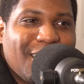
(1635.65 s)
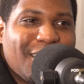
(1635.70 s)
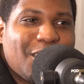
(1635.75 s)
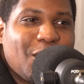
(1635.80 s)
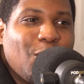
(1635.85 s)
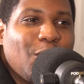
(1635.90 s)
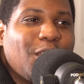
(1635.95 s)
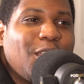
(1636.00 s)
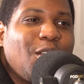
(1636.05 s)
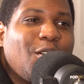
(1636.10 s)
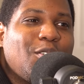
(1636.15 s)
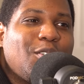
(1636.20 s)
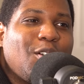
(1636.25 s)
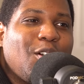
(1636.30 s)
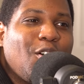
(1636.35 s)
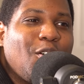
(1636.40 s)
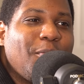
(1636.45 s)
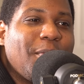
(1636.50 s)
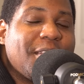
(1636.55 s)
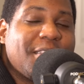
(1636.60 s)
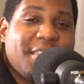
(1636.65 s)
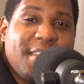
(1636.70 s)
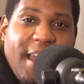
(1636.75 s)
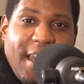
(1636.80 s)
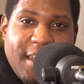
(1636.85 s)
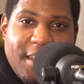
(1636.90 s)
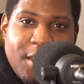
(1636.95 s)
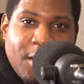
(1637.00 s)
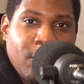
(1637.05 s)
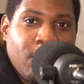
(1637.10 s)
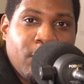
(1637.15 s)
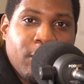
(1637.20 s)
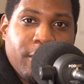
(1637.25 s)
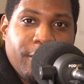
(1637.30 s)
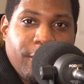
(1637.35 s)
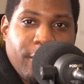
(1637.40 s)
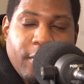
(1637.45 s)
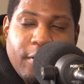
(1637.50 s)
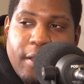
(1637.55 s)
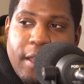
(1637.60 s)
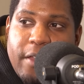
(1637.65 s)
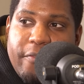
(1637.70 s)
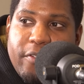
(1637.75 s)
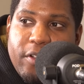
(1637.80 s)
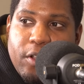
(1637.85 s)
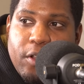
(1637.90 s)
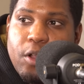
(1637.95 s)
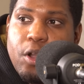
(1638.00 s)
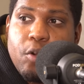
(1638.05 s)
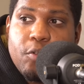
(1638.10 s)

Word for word: the Tokyo Dome is not known for ever